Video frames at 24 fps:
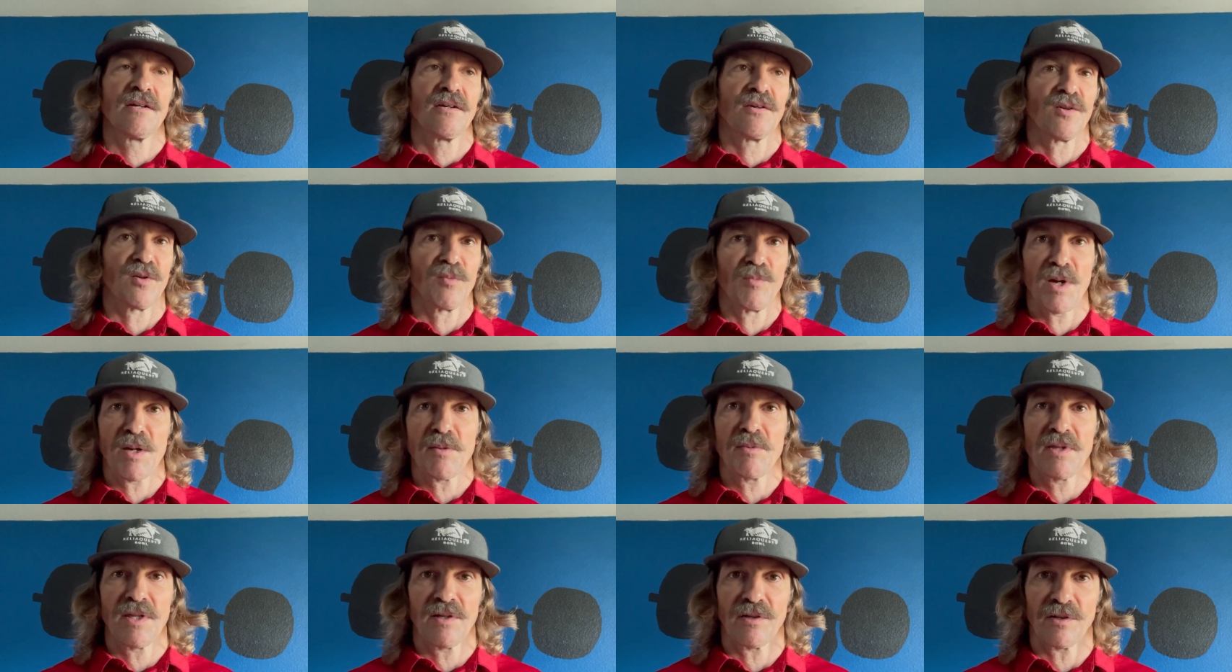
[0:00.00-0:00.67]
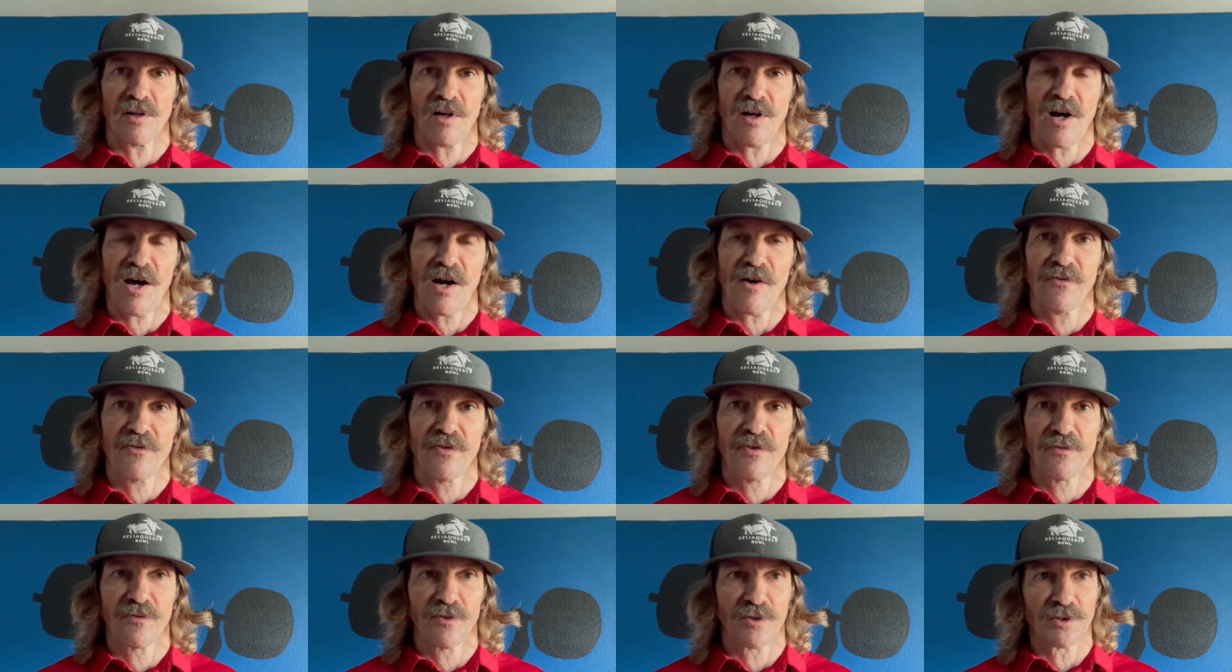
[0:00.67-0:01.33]
or maybe they're
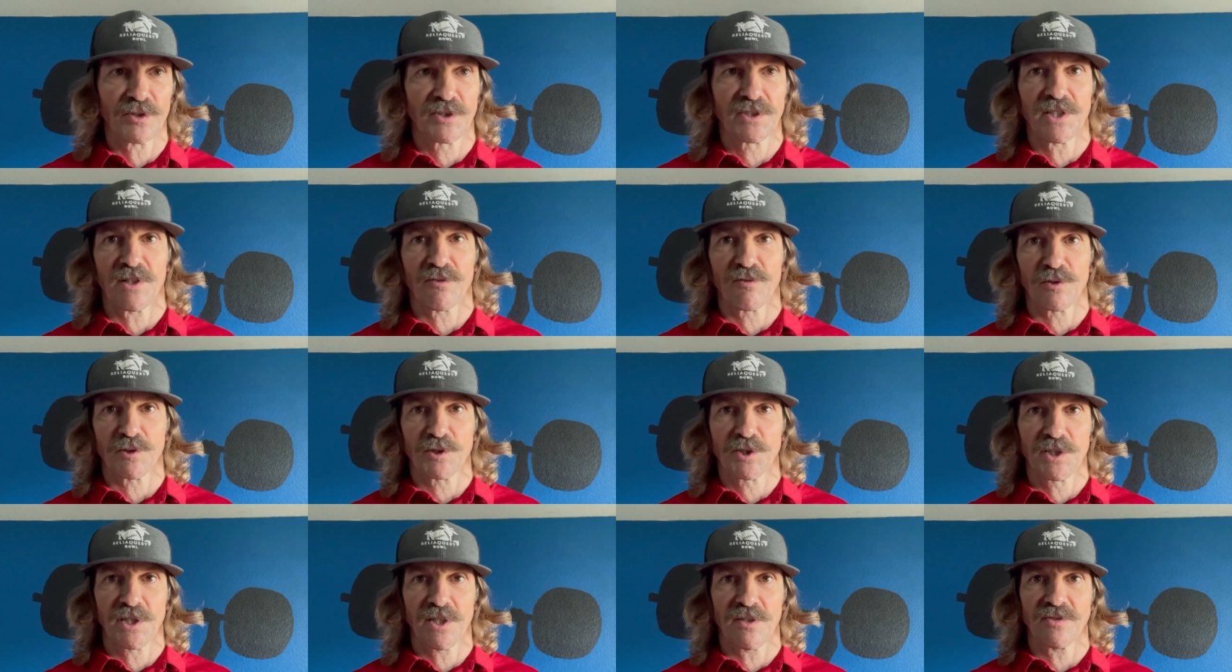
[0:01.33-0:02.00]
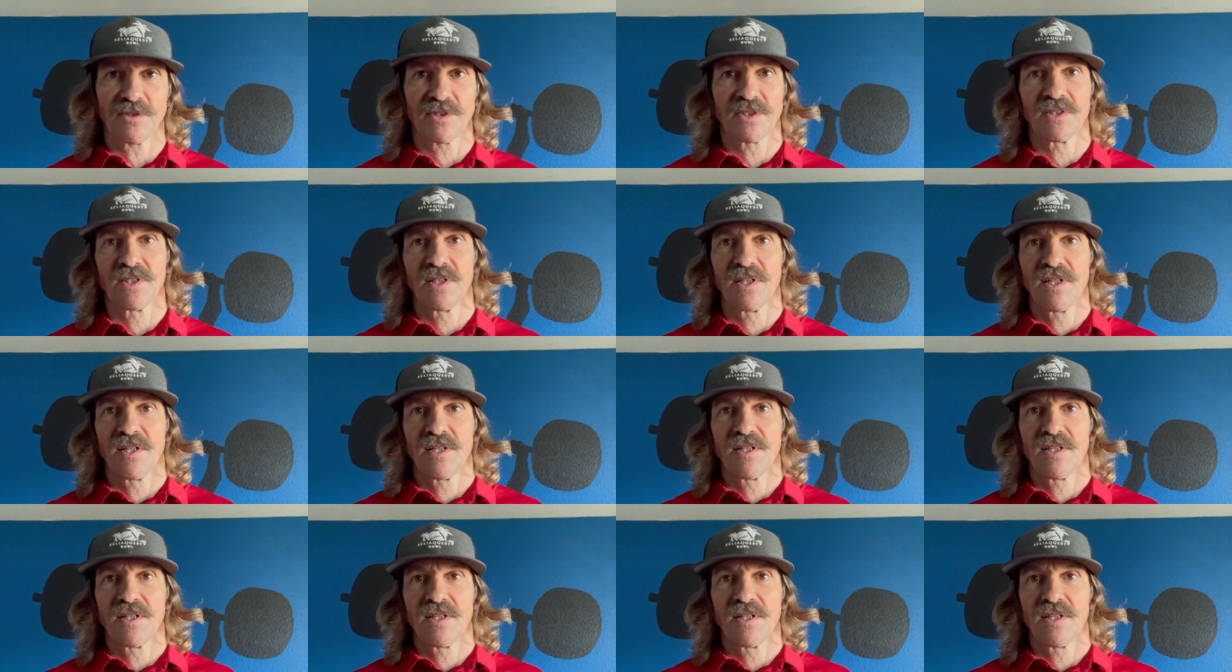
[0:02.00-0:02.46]
off for several shifts